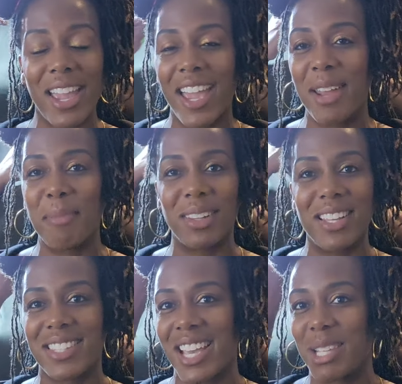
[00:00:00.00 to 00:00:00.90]
and
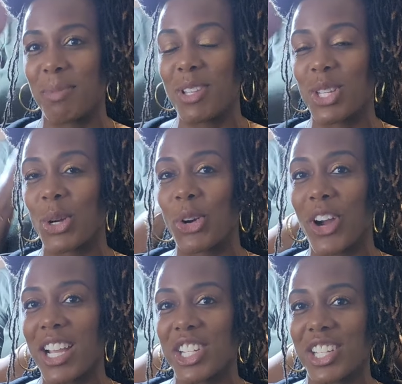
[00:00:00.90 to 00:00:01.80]
Melissa has been so
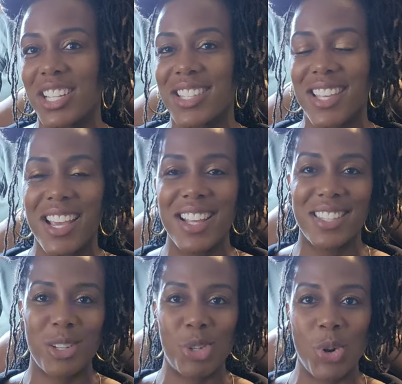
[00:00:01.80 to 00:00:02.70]
gracious
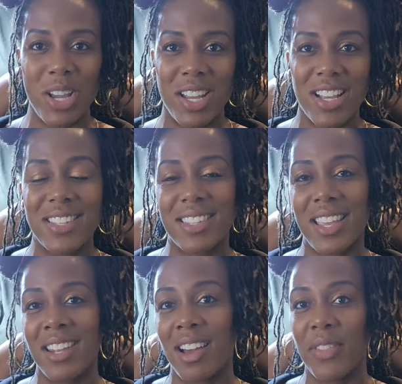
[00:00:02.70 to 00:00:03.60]
to join us
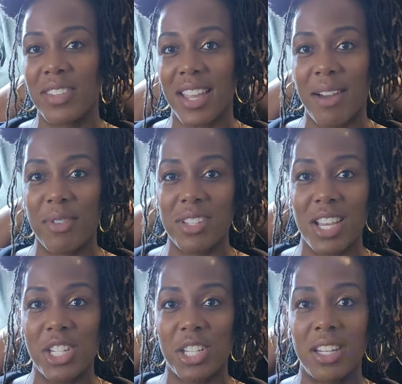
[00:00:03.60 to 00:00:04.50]
in on this
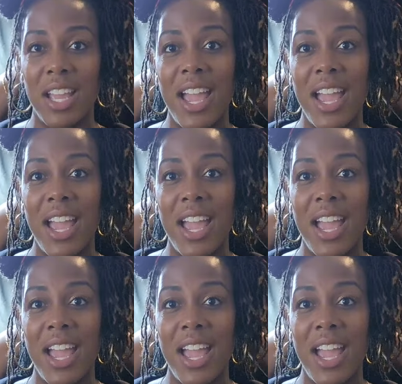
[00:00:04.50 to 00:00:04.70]
conversation.